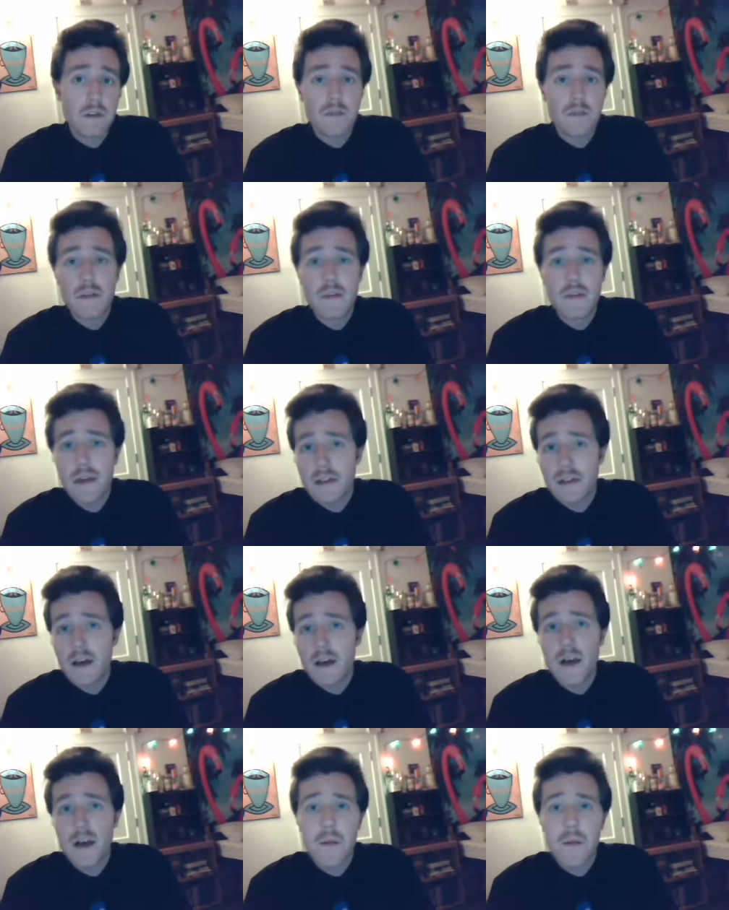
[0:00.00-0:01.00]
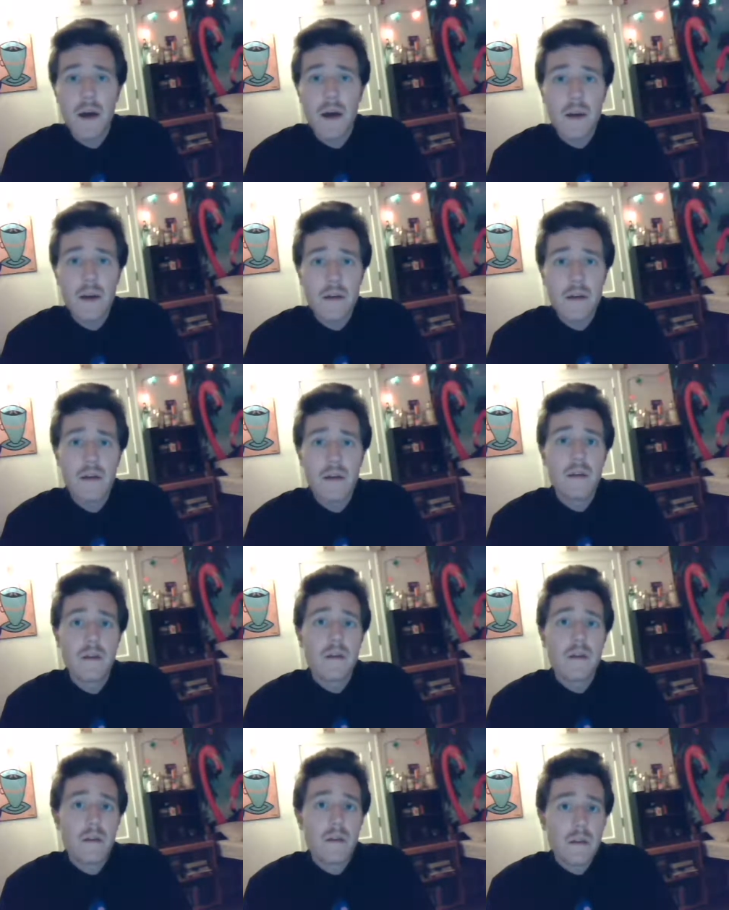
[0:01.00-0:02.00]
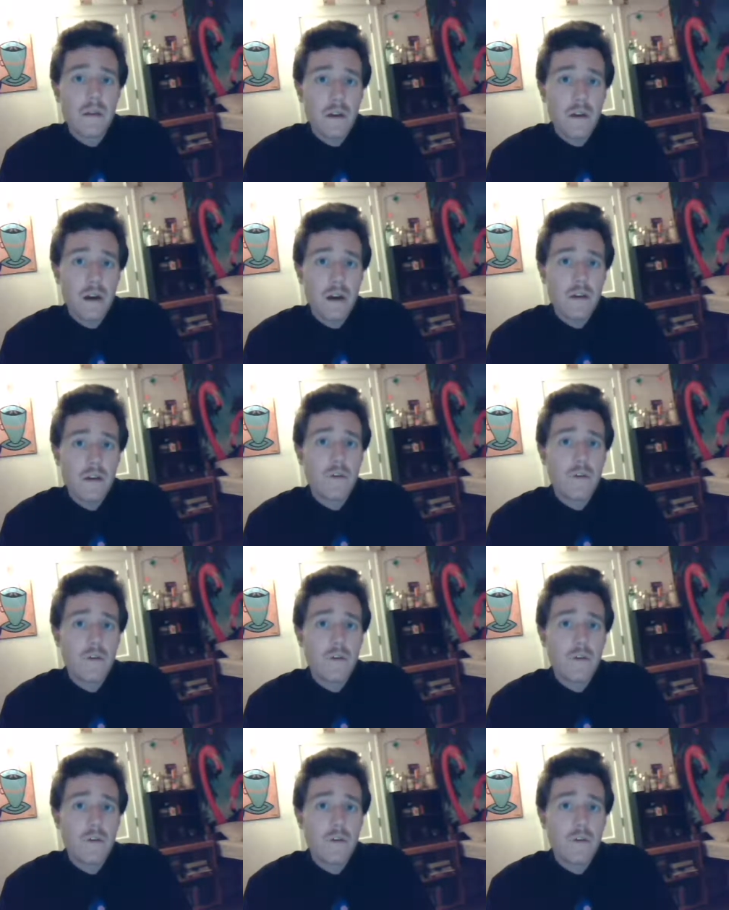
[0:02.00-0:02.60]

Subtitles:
during that time, I